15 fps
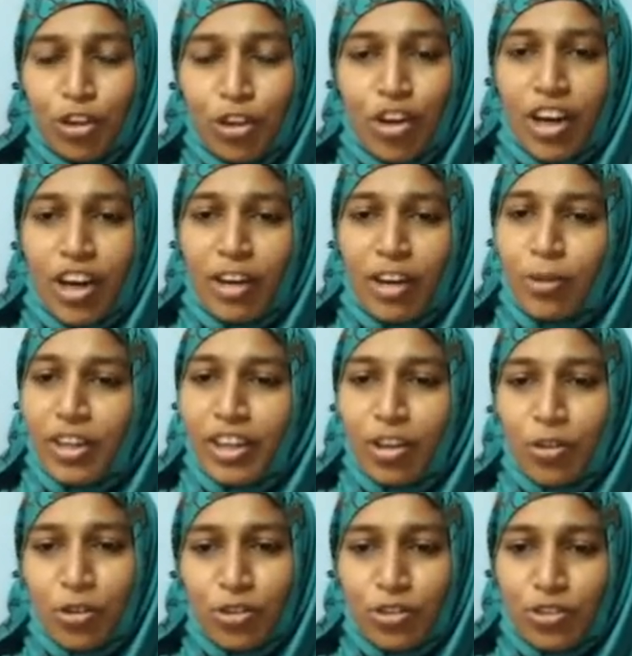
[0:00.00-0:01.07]
your annual
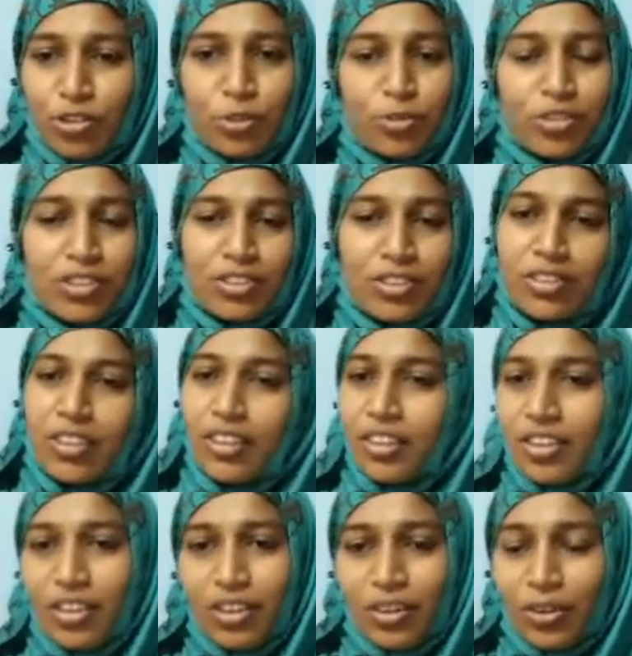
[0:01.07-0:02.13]
day costumes.
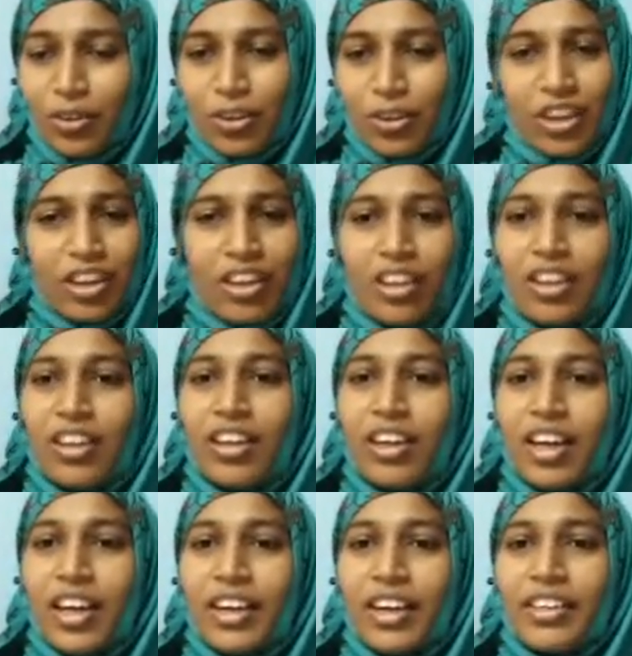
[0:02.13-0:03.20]
Okay,
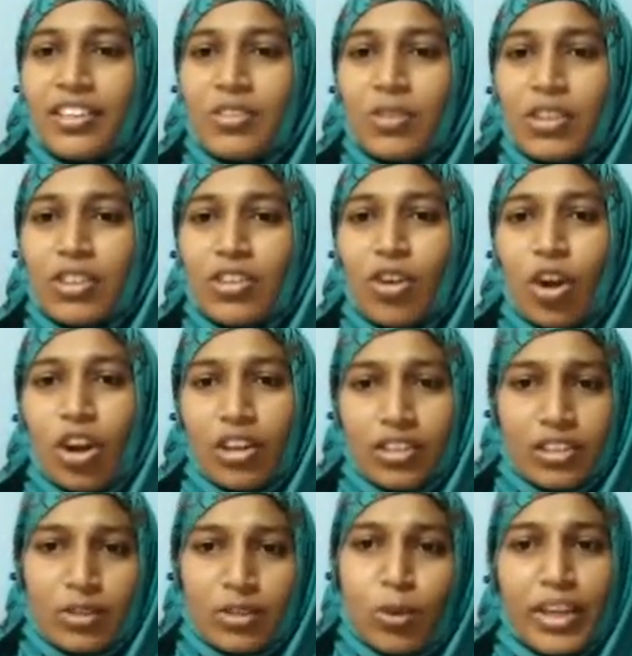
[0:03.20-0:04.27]
and it's with
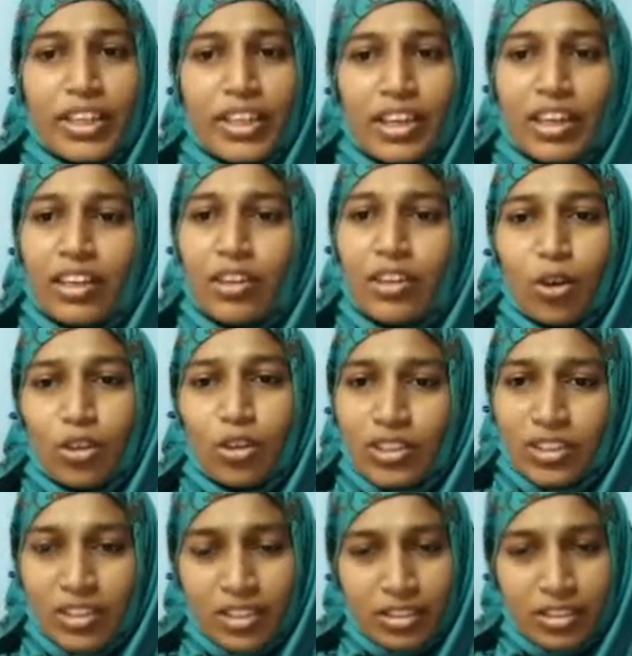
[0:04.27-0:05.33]
dots, white colored
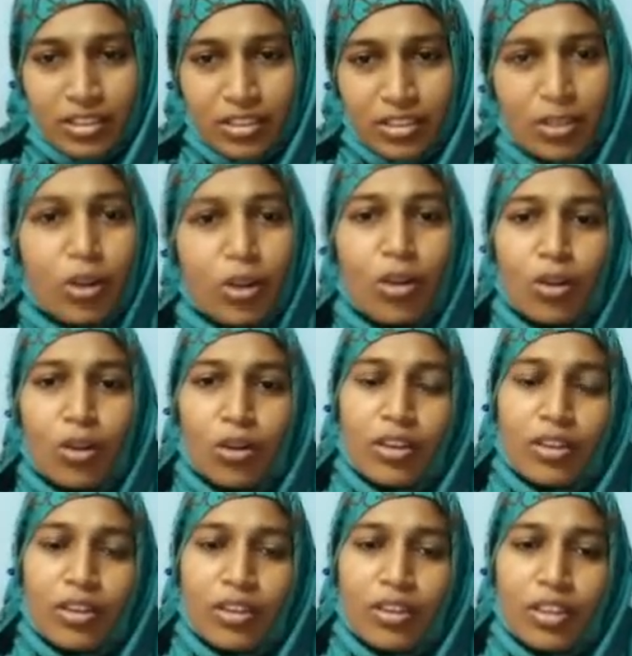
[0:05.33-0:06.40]
dots. So,
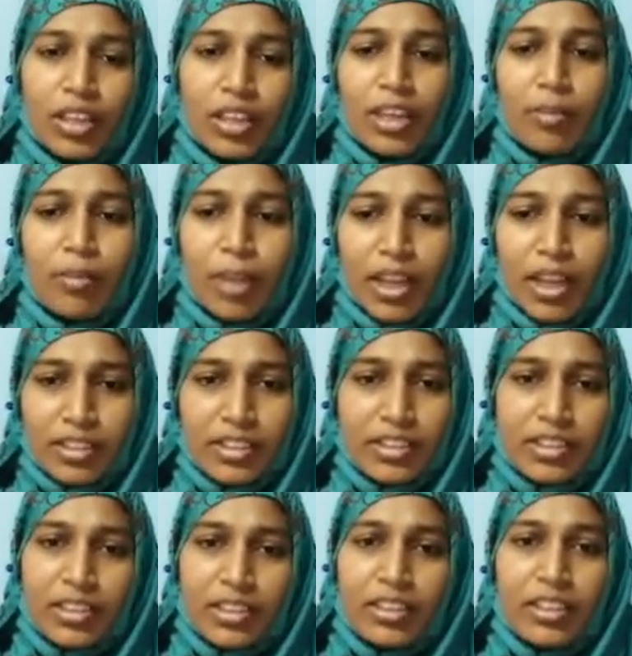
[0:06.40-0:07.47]
in
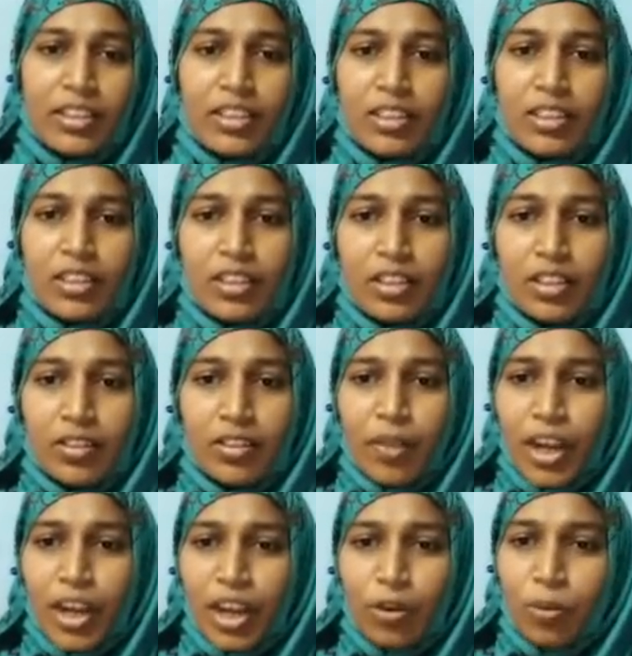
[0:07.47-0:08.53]
maths,
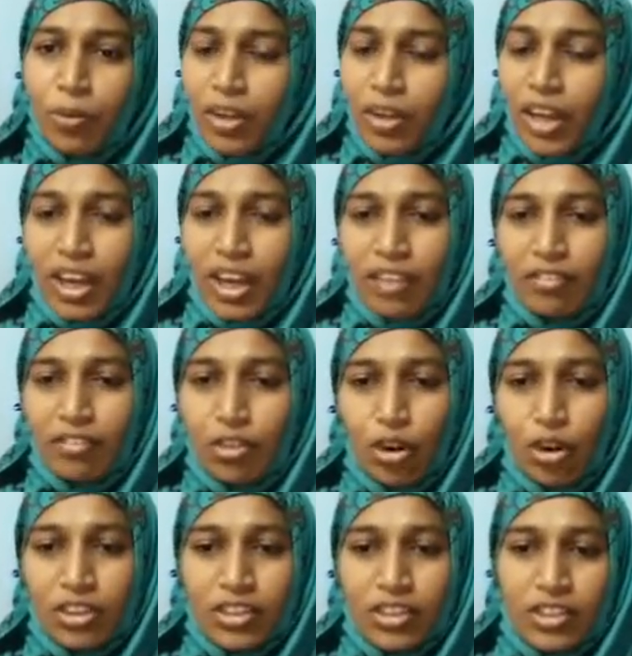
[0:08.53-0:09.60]
where do we have
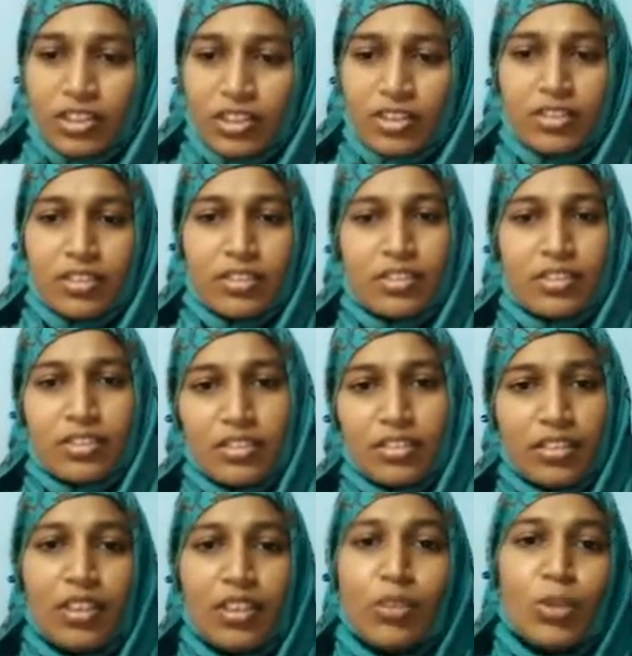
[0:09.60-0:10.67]
dots?
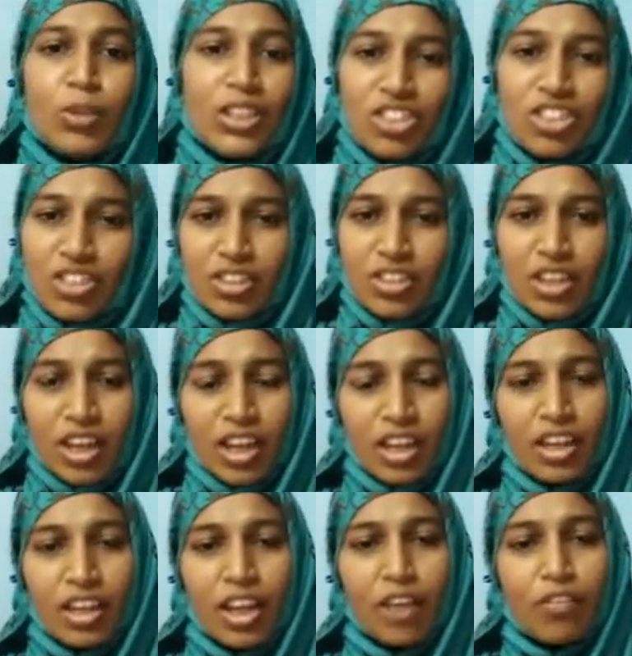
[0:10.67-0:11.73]
In which
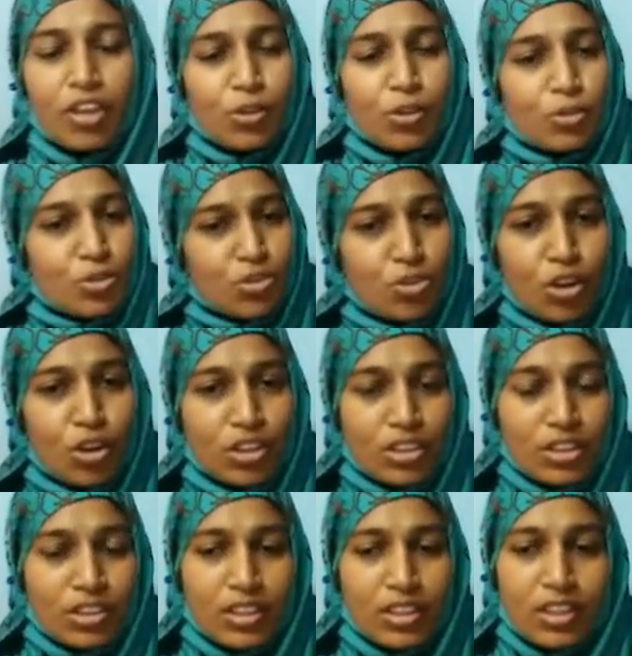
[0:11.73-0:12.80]
area we use
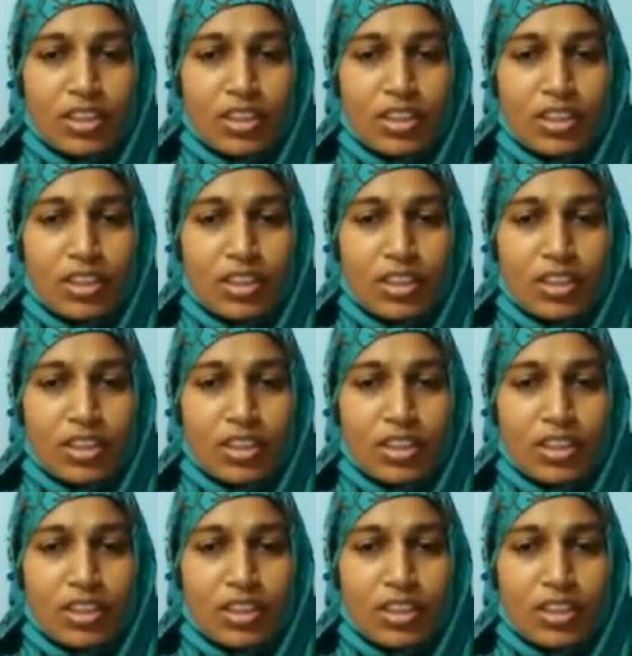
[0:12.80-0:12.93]
dots?